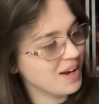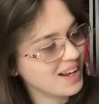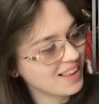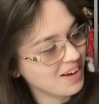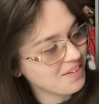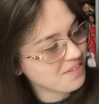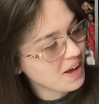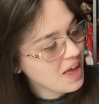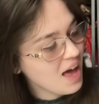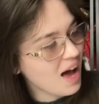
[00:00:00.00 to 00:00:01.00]
And I love,
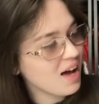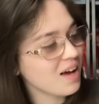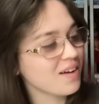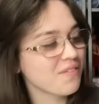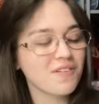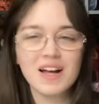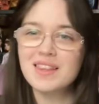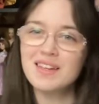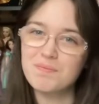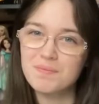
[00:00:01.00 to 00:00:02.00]
uh, forgot
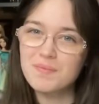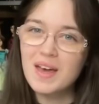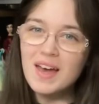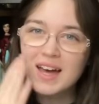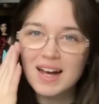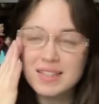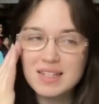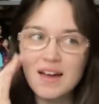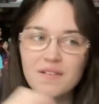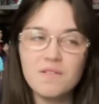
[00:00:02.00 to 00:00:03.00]
that it's
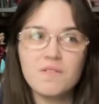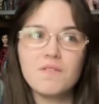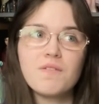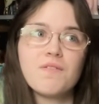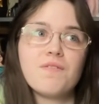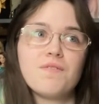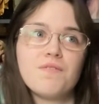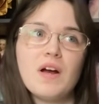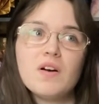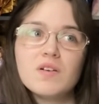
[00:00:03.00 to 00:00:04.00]
not
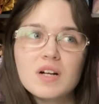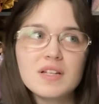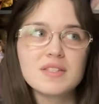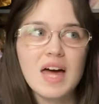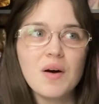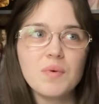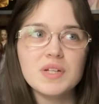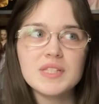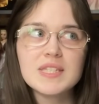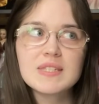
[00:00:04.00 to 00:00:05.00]
feral because that
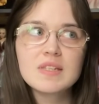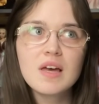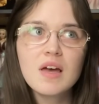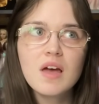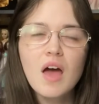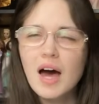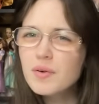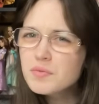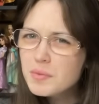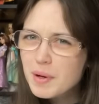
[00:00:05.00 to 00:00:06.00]
was, I
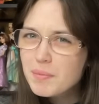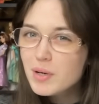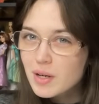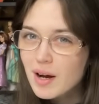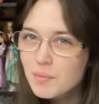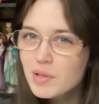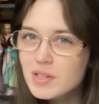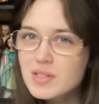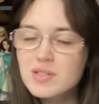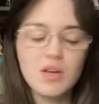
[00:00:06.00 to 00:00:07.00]
don't remember
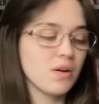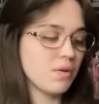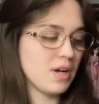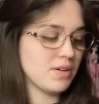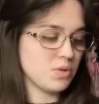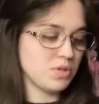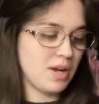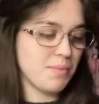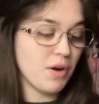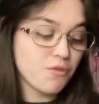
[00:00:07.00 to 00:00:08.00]
Emberly's dinosaur's
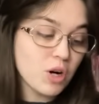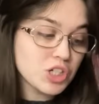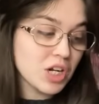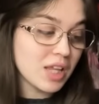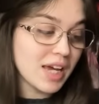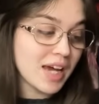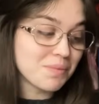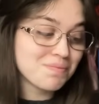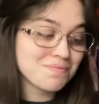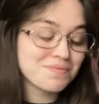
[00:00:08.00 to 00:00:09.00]
name.
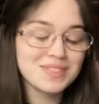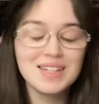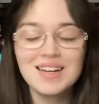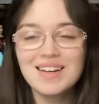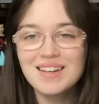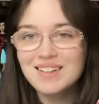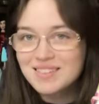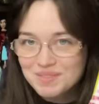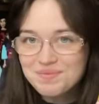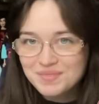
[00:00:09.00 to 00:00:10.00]
Unfortunately,
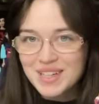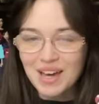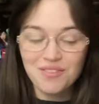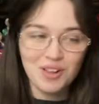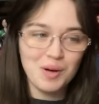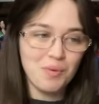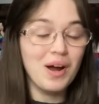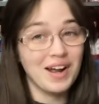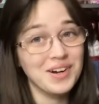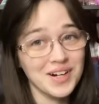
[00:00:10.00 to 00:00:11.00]
Cave Club
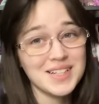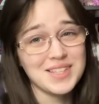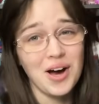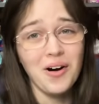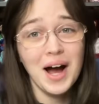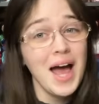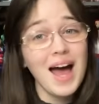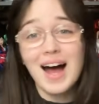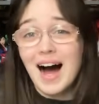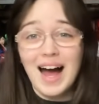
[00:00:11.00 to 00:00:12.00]
went under, so
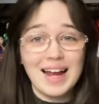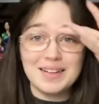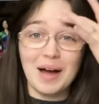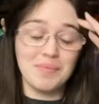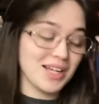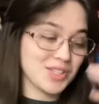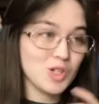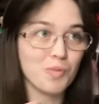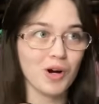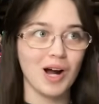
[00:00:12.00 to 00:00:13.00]
I, I'm not
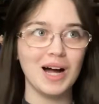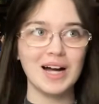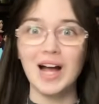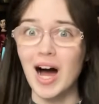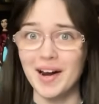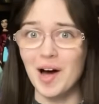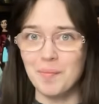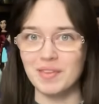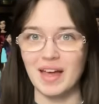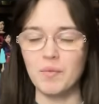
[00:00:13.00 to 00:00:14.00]
super uh, caught up
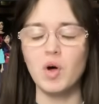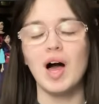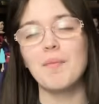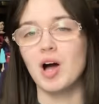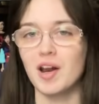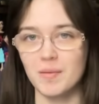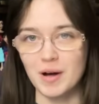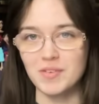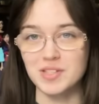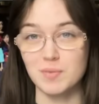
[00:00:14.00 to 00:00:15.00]
and like, well, I'm caught up
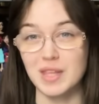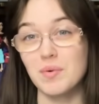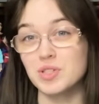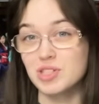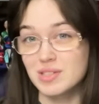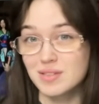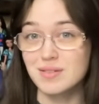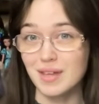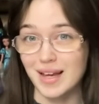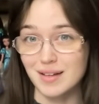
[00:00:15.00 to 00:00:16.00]
obviously, but that was
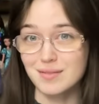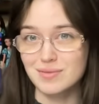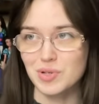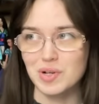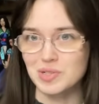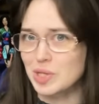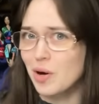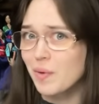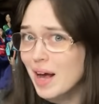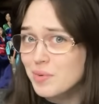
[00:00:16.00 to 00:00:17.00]
two years ago
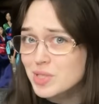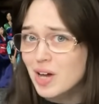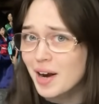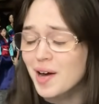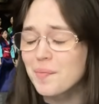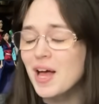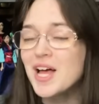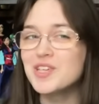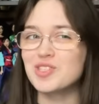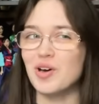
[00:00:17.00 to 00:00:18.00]
when I was caught up,
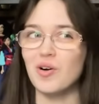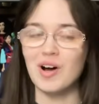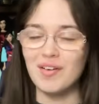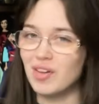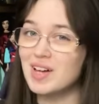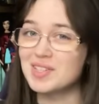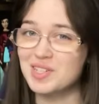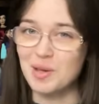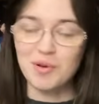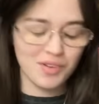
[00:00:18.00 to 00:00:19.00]
so I've lost
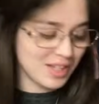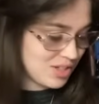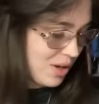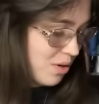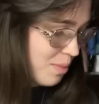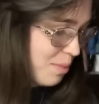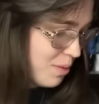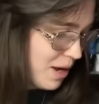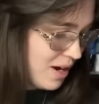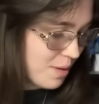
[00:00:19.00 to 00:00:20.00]
some of it, so I don't remember the
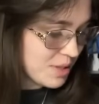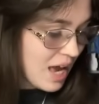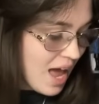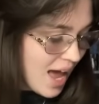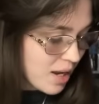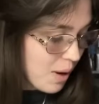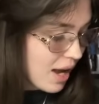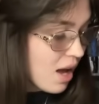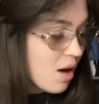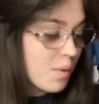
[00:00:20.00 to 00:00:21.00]
pet names.
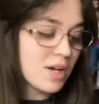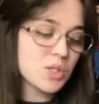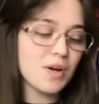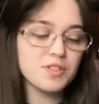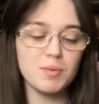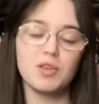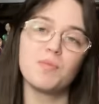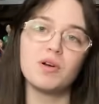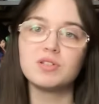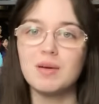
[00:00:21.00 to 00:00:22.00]
Anyway, we also have some other
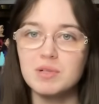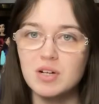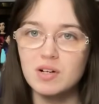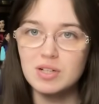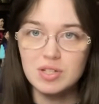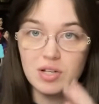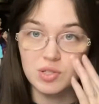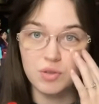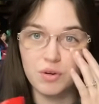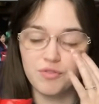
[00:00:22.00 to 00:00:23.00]
prototype materials
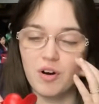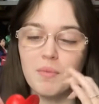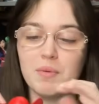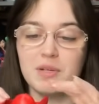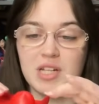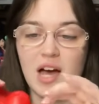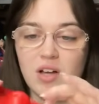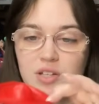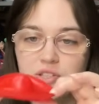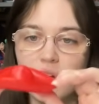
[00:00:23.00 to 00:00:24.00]
also from
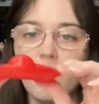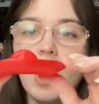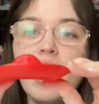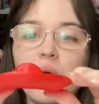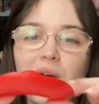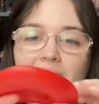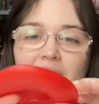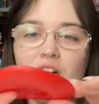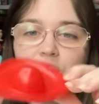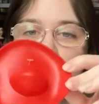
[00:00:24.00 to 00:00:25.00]
Mattel. So we
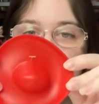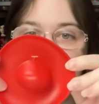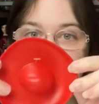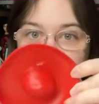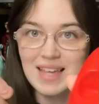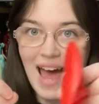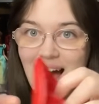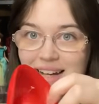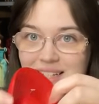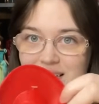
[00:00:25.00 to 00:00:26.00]
have this
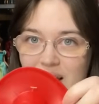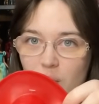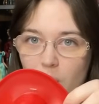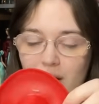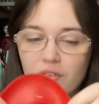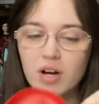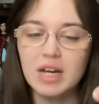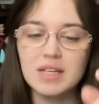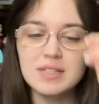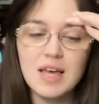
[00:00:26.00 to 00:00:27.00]
hat, whatever it
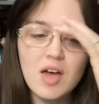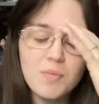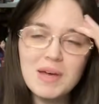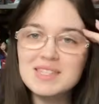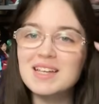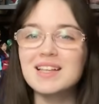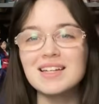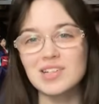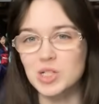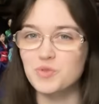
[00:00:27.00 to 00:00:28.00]
is. Basically,
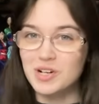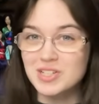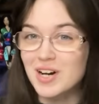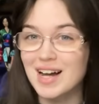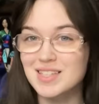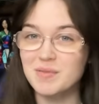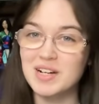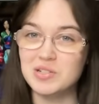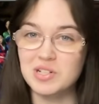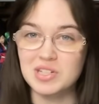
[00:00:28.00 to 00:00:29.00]
Dolls for Dessert had some
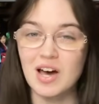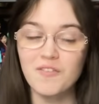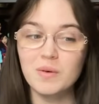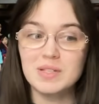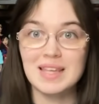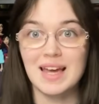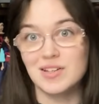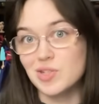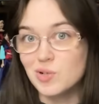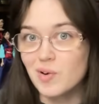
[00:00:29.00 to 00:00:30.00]
extra stuff and was like,
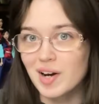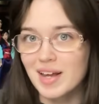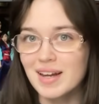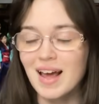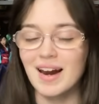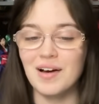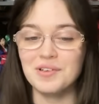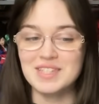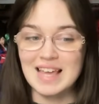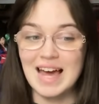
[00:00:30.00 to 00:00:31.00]
do you want it? And I
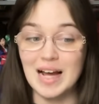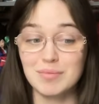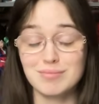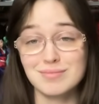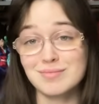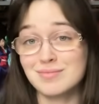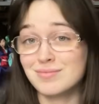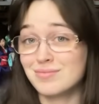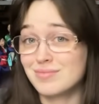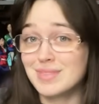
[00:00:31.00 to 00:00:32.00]
was like,
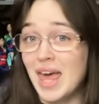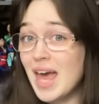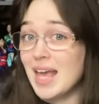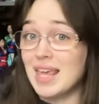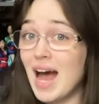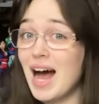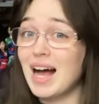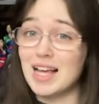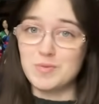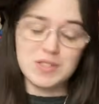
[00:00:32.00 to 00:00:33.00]
yeah,
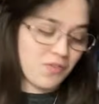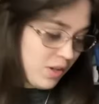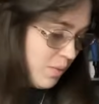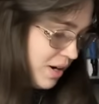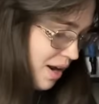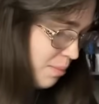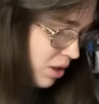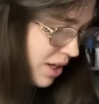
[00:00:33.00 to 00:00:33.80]
I specifically wanted Emberly.